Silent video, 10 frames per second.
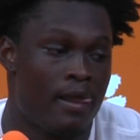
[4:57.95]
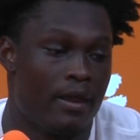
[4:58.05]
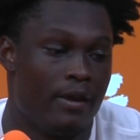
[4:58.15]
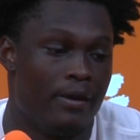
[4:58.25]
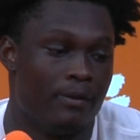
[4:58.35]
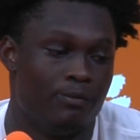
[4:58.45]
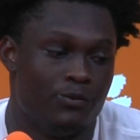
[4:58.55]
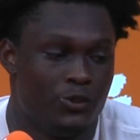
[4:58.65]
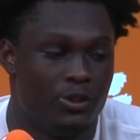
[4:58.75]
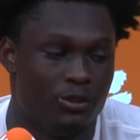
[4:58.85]
and,
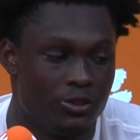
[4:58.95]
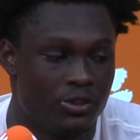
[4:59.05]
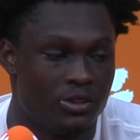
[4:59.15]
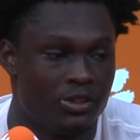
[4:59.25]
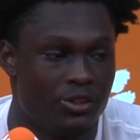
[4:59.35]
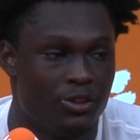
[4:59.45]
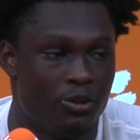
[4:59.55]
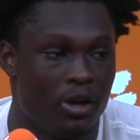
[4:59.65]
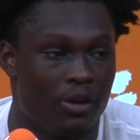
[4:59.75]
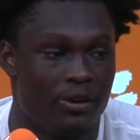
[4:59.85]
you know, just continue to
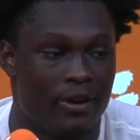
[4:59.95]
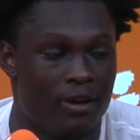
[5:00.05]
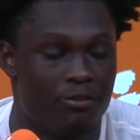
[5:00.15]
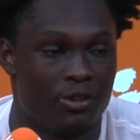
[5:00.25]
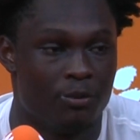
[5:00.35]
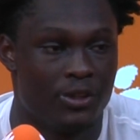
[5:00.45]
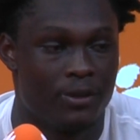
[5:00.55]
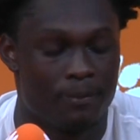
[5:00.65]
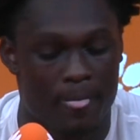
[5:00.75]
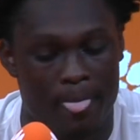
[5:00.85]
go out there and have fun with him.